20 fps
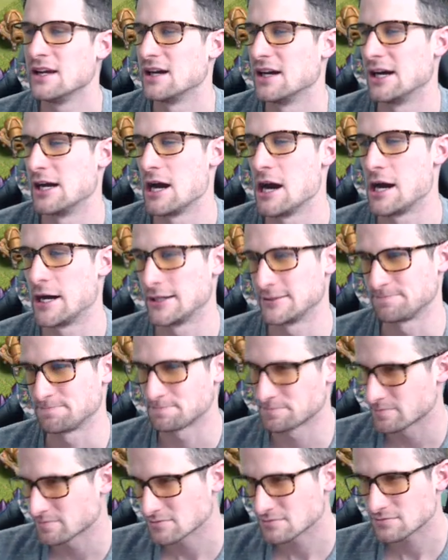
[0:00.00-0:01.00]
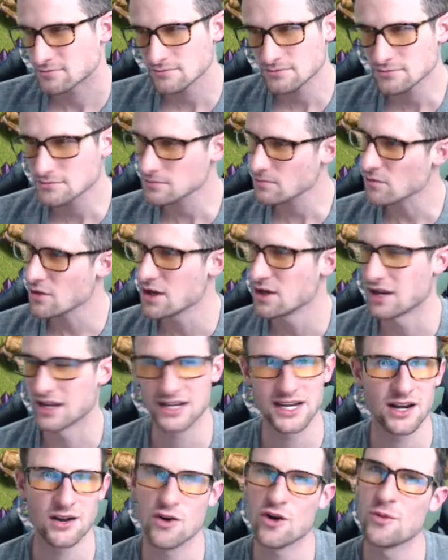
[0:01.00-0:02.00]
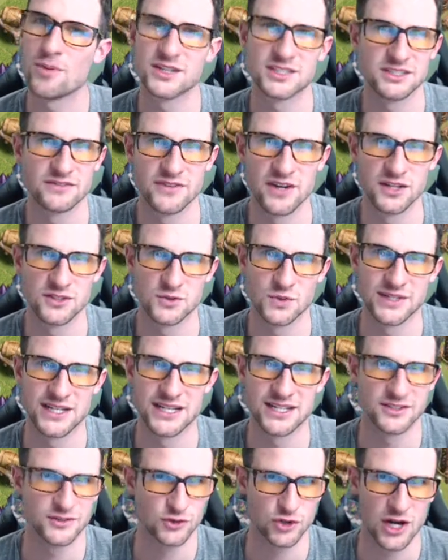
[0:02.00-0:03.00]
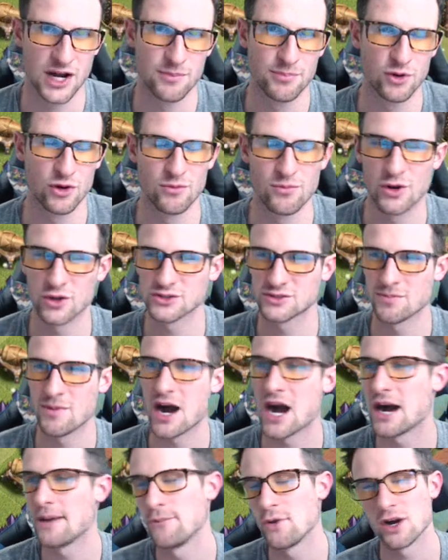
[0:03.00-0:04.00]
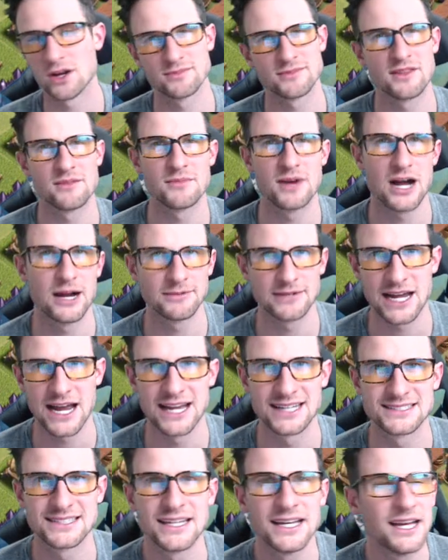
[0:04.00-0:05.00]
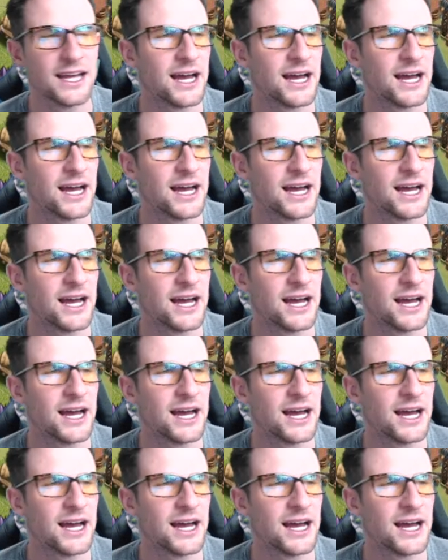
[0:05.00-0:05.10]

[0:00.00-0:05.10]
Um, it got a whole bunch of votes. We did a straw poll. Molt's Mob, welcome to the mob, guys.